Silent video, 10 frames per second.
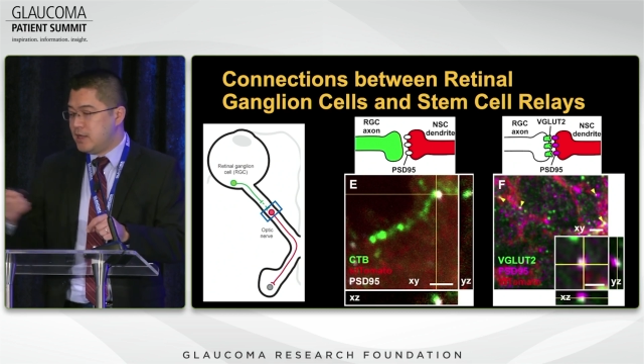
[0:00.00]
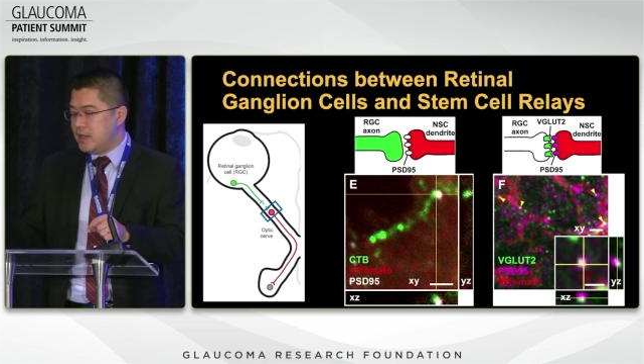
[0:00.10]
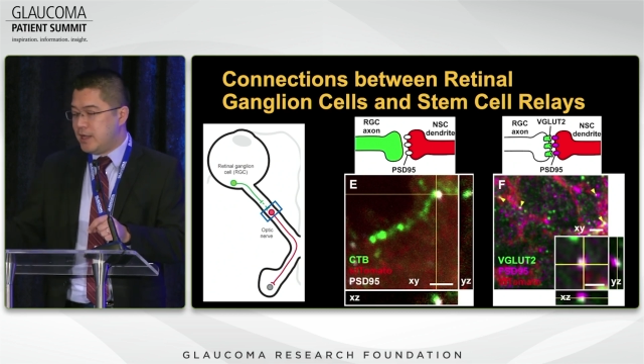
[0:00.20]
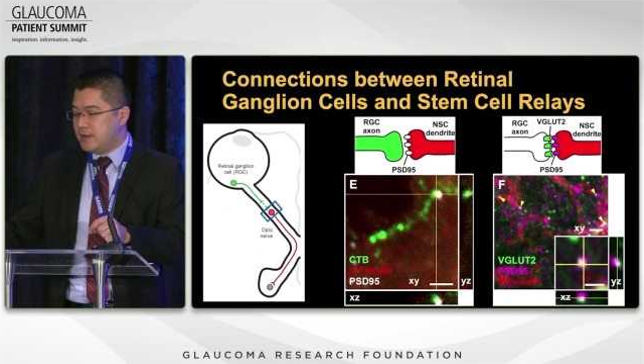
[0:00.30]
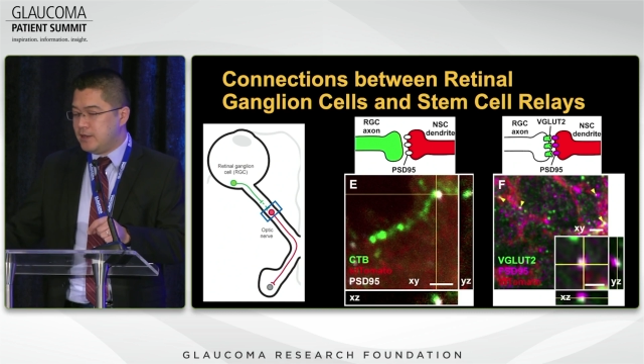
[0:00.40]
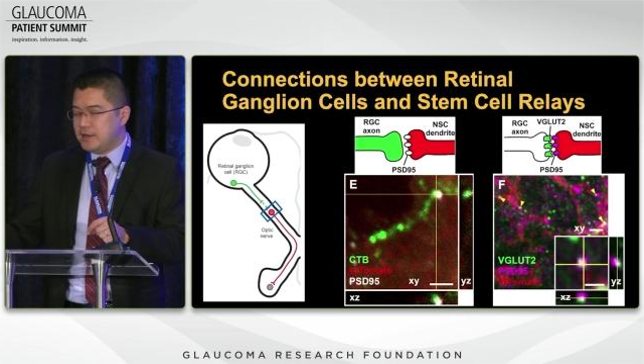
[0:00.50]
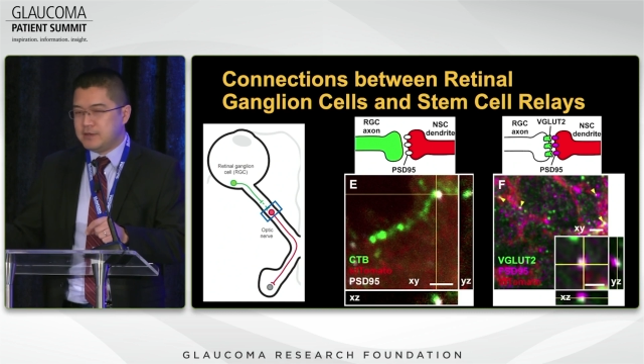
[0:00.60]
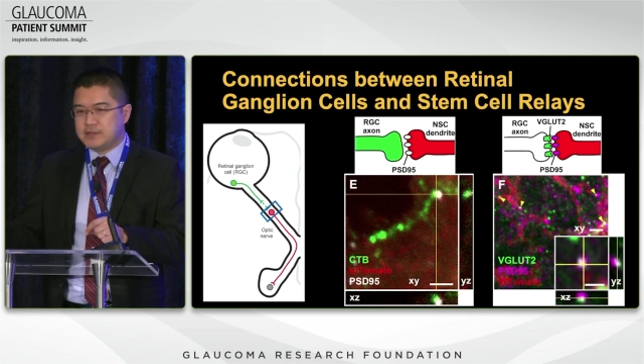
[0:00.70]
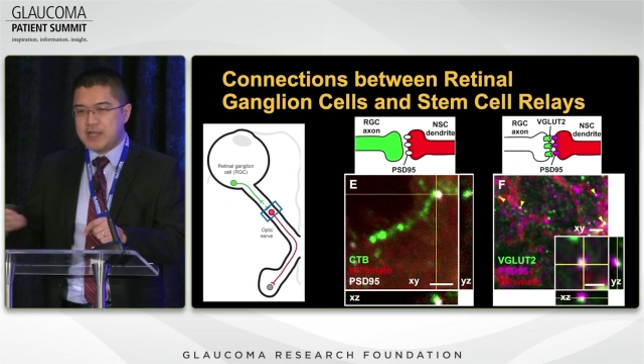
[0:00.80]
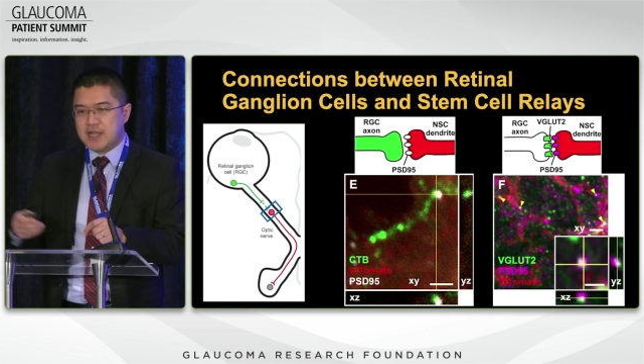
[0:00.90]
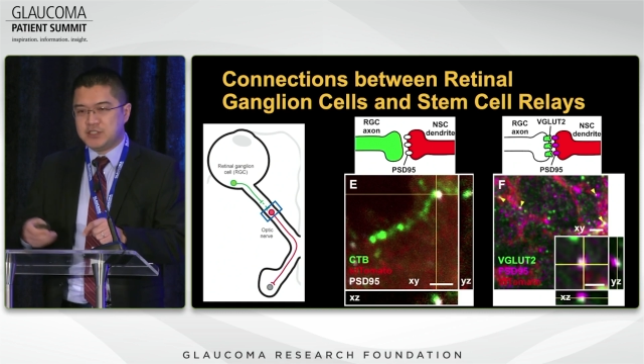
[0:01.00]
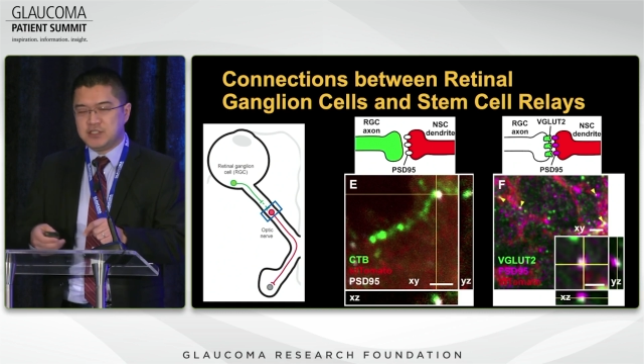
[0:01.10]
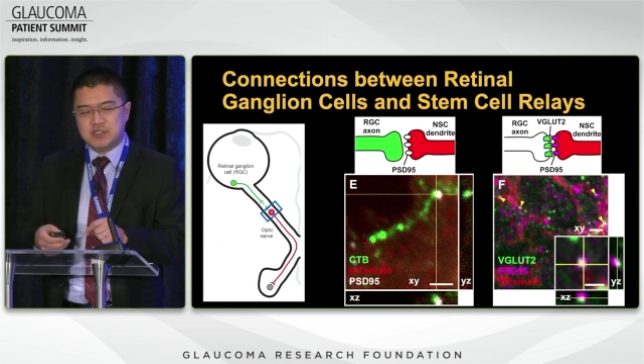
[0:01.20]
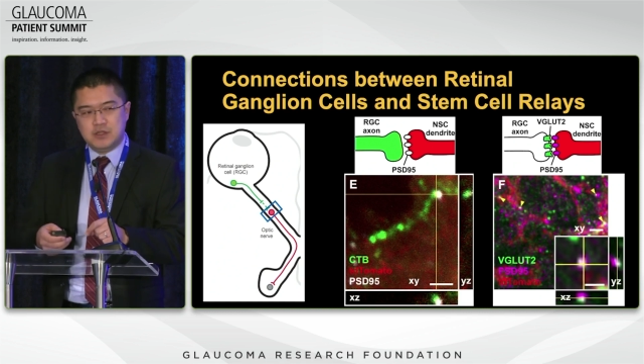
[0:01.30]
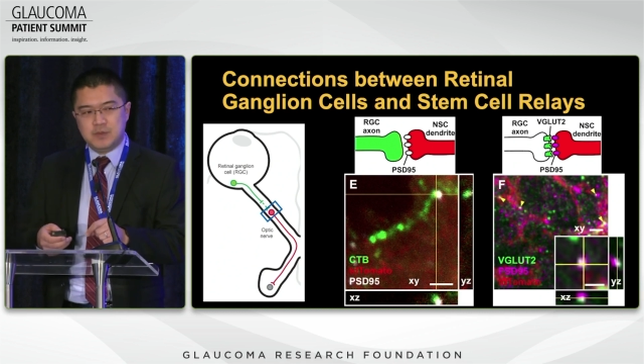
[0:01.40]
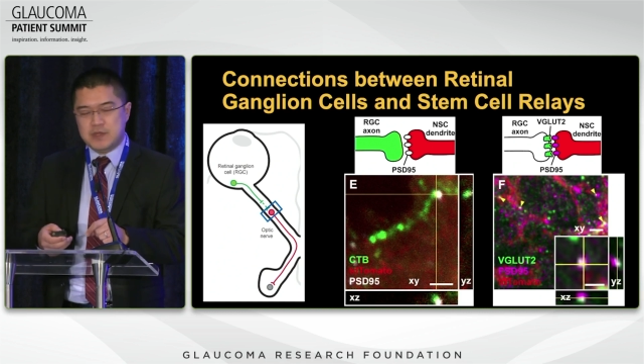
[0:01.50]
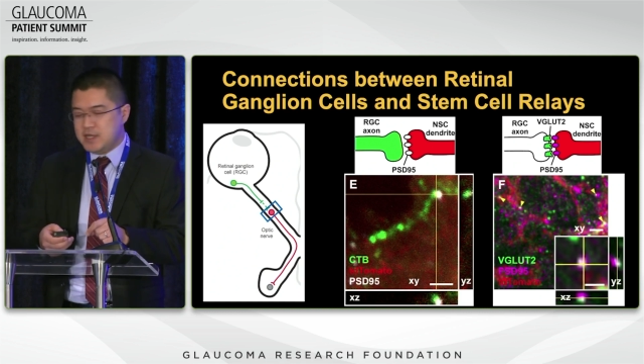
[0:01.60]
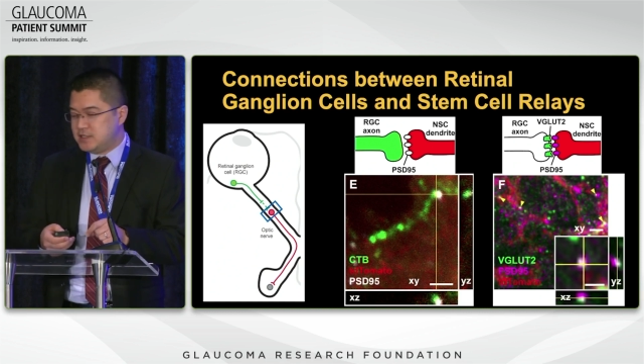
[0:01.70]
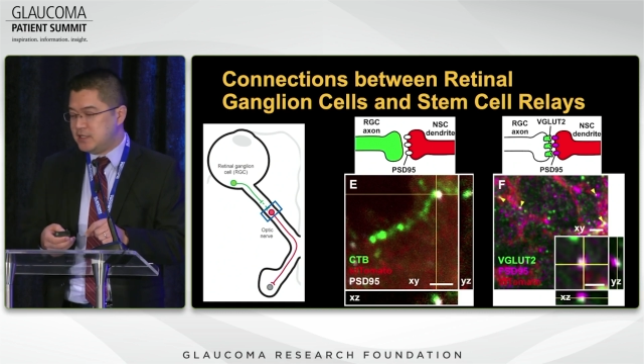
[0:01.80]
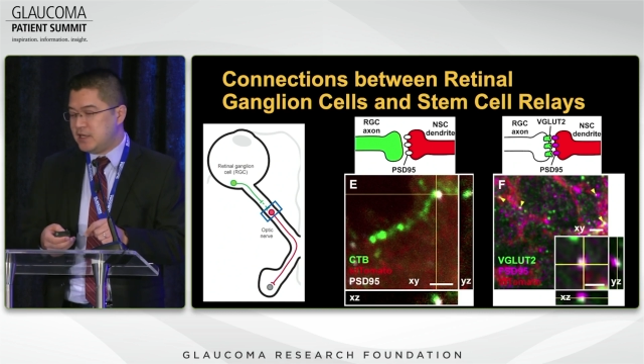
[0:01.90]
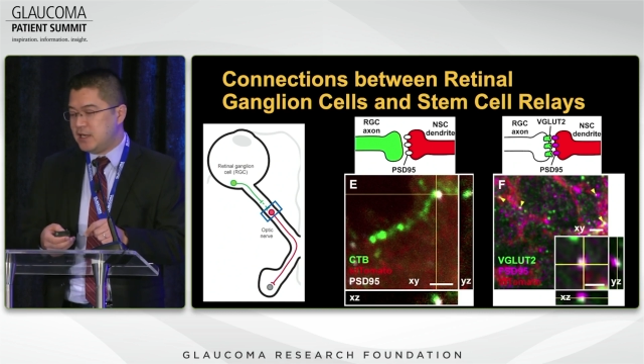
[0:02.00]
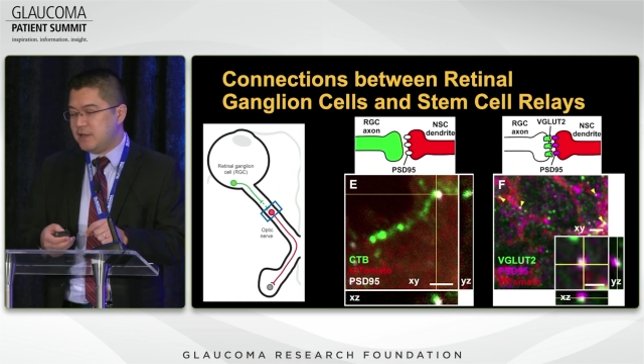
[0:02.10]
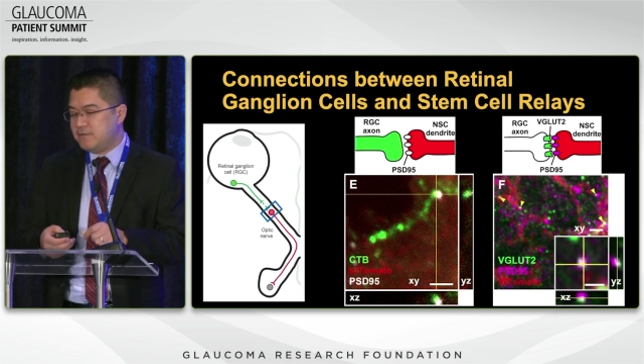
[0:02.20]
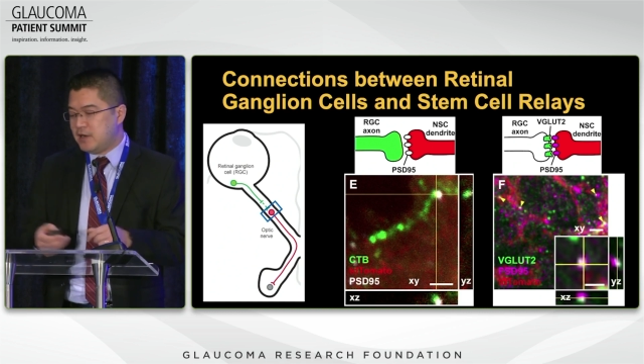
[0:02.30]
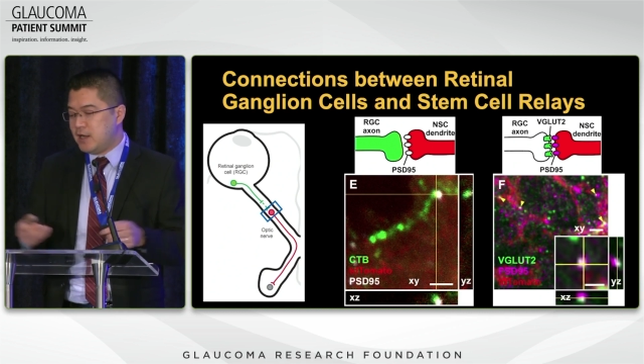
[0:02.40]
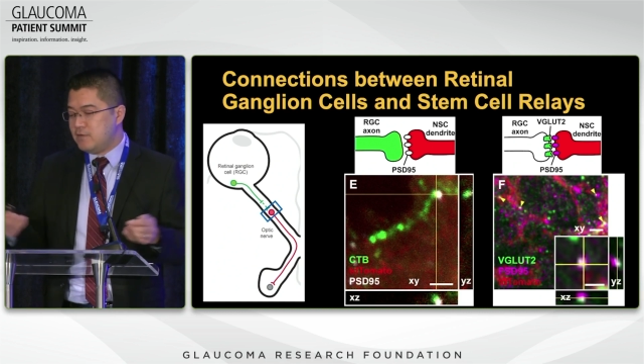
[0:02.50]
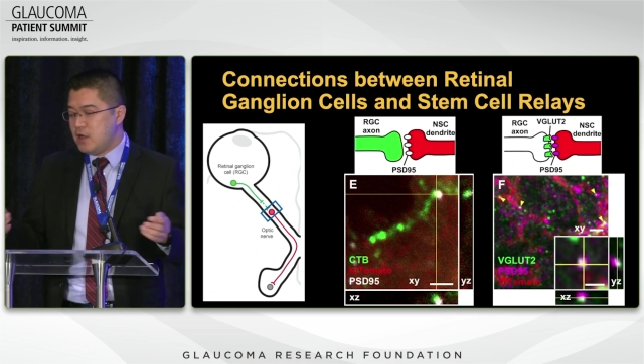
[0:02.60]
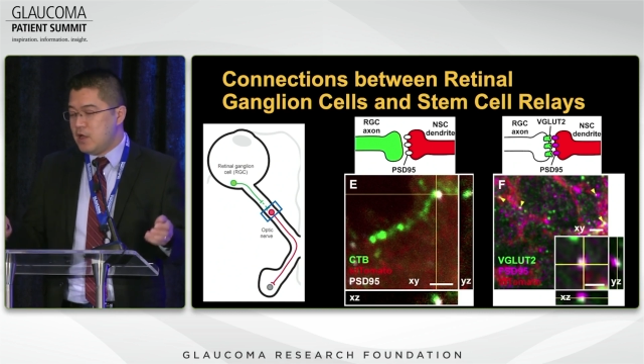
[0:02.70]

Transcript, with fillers: and then it attaches to the PSD95.